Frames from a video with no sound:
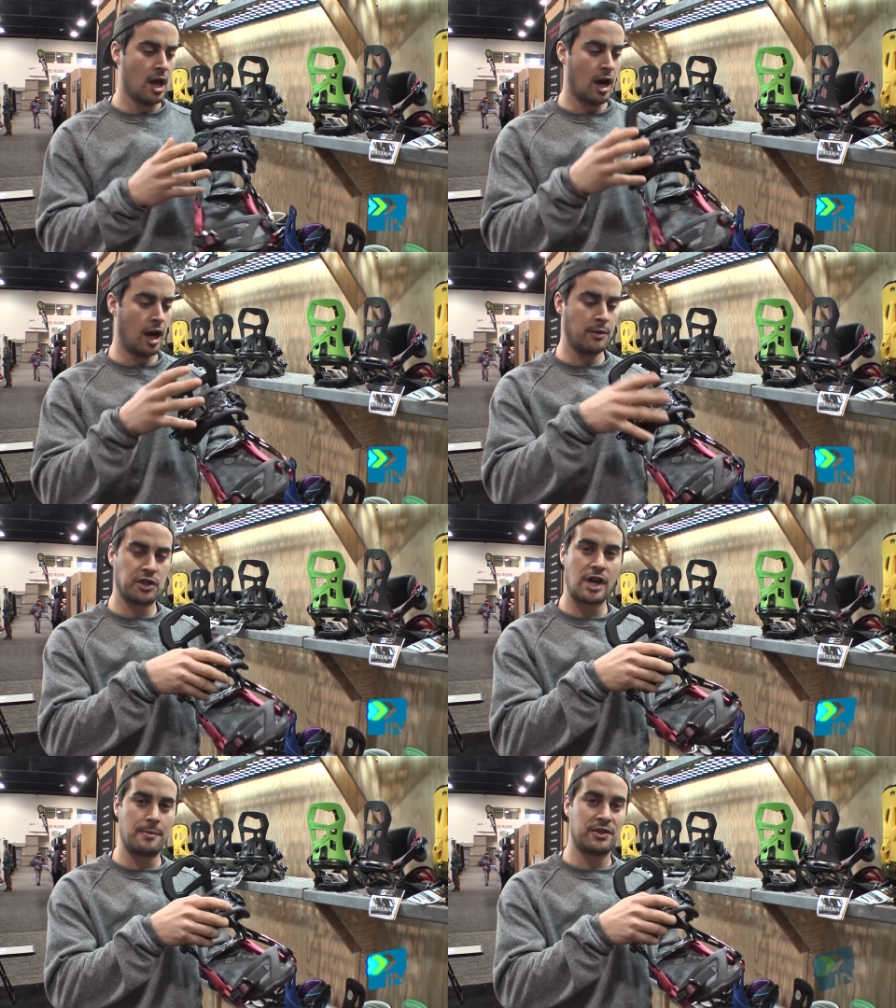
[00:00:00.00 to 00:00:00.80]
Um, the
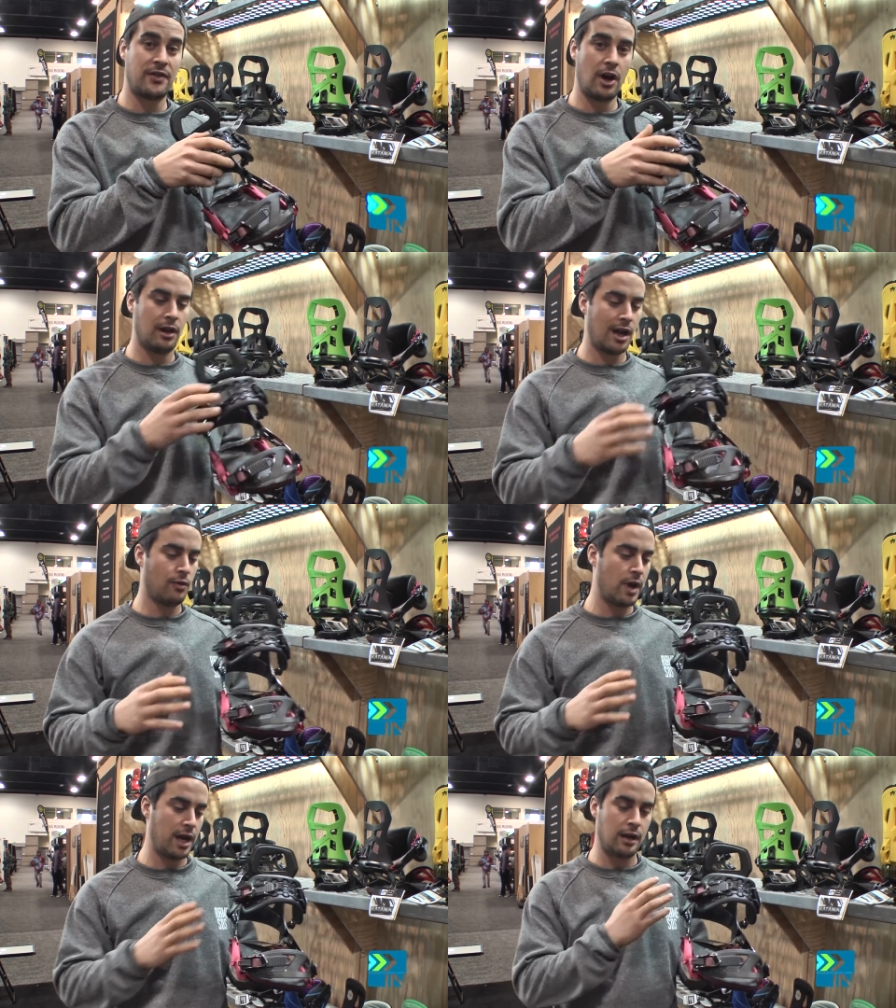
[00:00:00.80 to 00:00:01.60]
strap is very
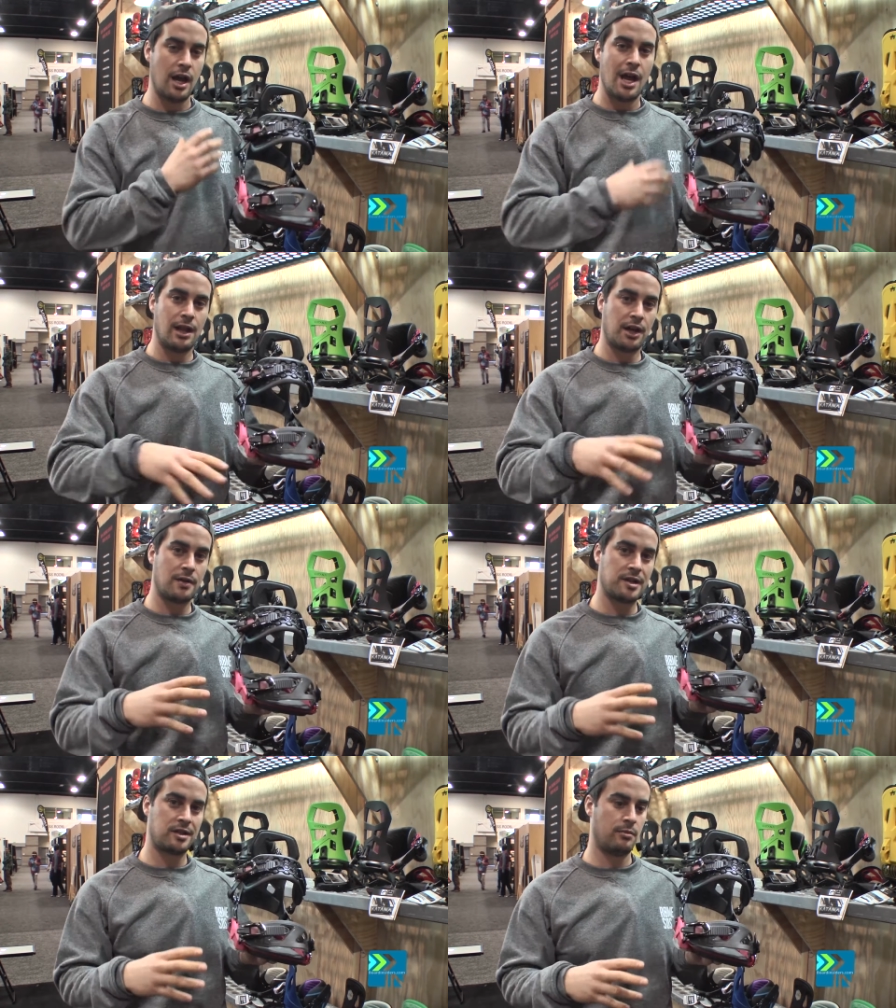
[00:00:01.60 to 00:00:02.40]
lightweight, like the
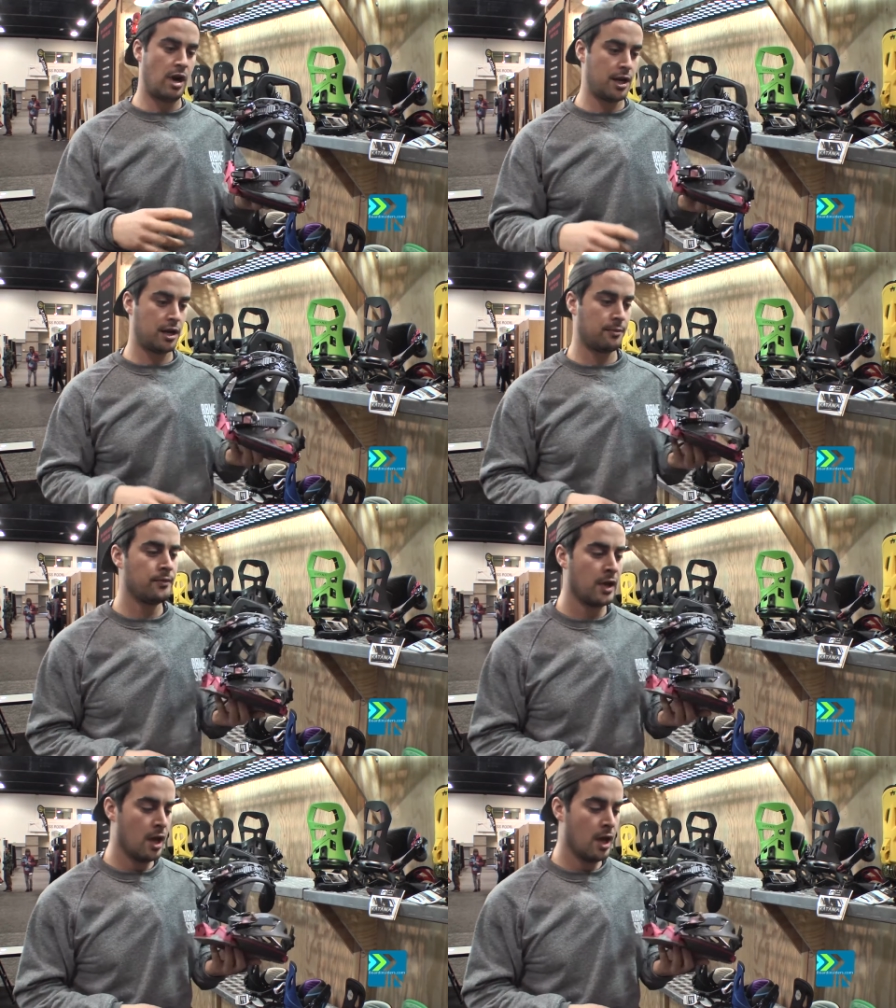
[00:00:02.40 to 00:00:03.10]
rest of the binding.